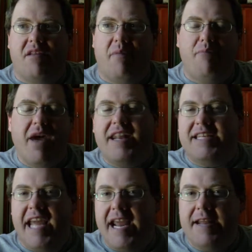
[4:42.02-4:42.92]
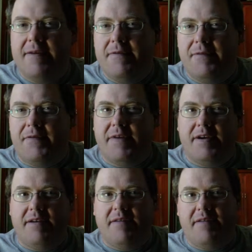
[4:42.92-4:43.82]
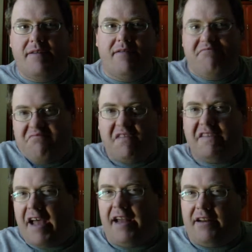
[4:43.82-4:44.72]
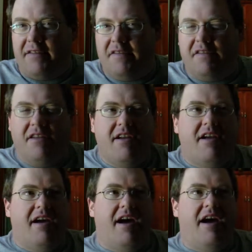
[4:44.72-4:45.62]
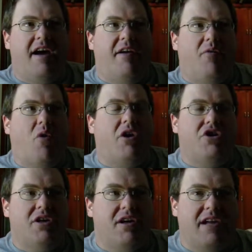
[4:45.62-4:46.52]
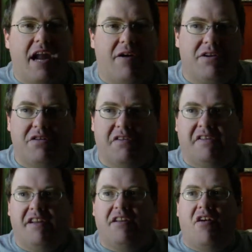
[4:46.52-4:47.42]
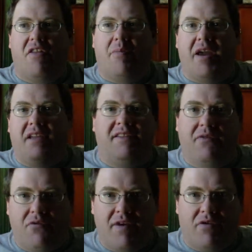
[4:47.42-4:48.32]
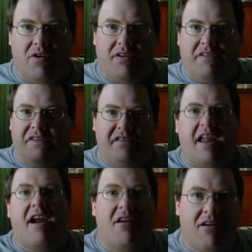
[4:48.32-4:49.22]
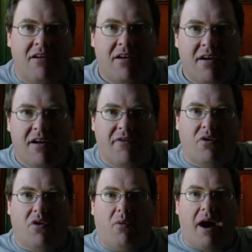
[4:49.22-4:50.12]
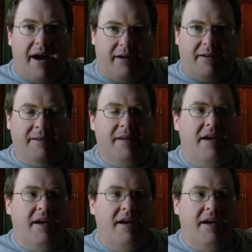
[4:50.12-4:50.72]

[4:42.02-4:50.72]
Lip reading: meditative silence. Watching a character sit on the banks of a river and stare for a while.